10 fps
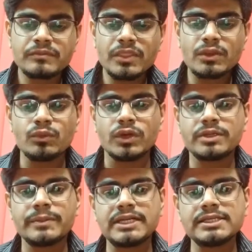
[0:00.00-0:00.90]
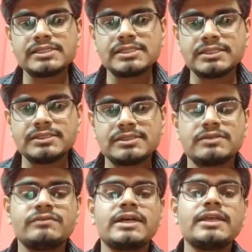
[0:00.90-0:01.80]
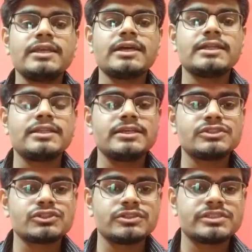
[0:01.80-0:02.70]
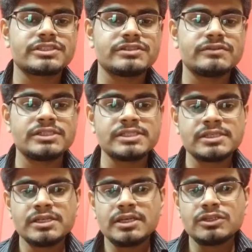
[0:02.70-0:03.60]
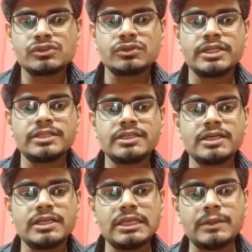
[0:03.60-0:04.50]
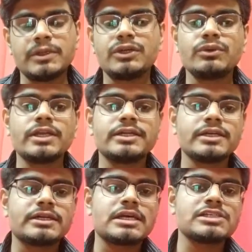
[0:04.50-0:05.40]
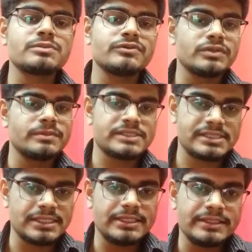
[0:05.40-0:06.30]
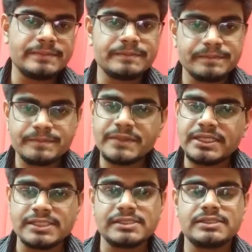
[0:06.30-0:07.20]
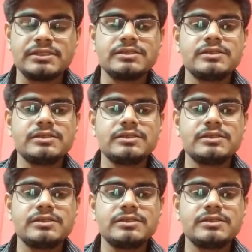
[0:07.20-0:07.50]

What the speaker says: What matters is, why are they showing 60 words? So that they are able to get a grasp of your personality. That is it.